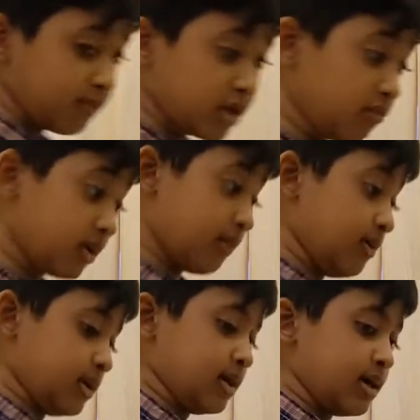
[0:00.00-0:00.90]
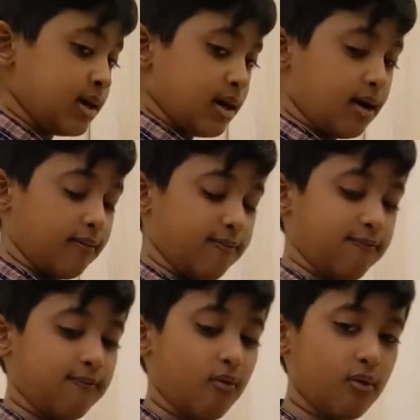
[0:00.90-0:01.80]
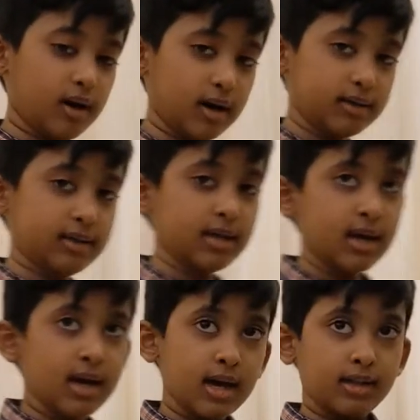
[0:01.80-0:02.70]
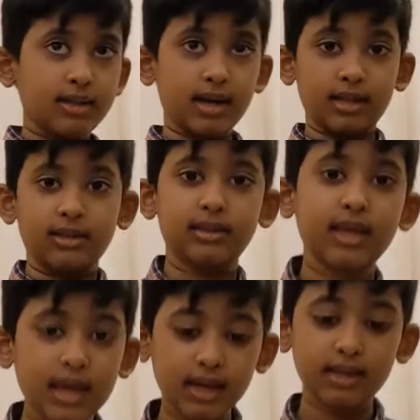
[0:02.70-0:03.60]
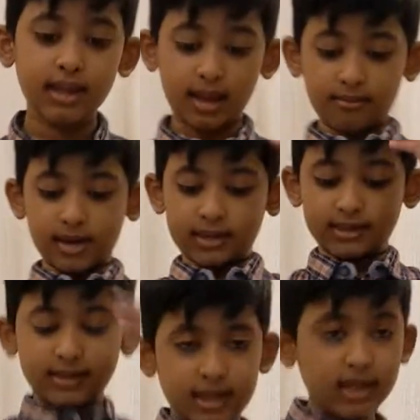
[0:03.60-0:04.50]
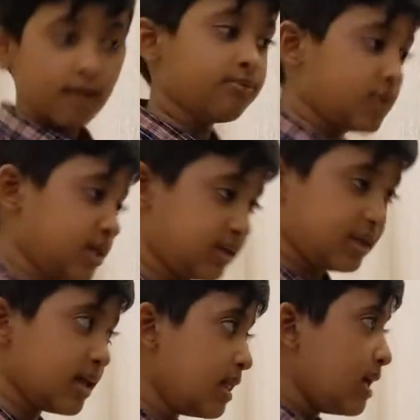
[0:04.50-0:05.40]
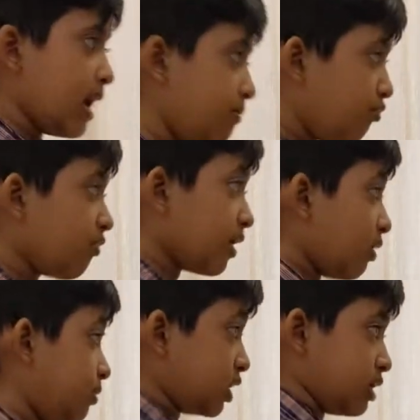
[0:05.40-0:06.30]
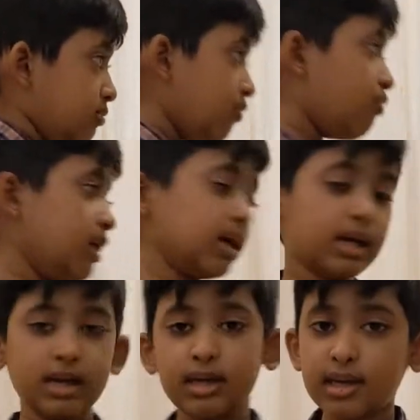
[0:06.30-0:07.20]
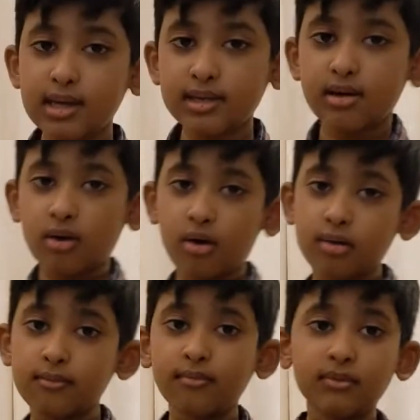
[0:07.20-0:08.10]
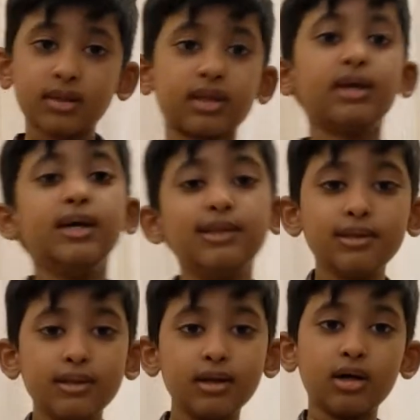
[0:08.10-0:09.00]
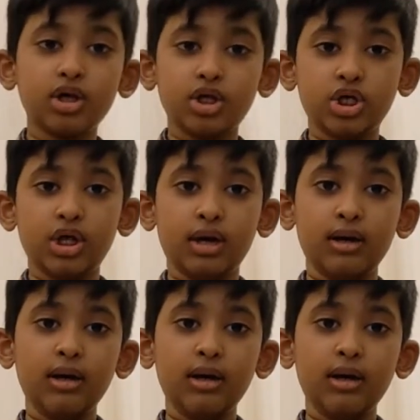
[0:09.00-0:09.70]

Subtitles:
when you give it a force. The thing that makes still objects still and moving objects moving is called inertia,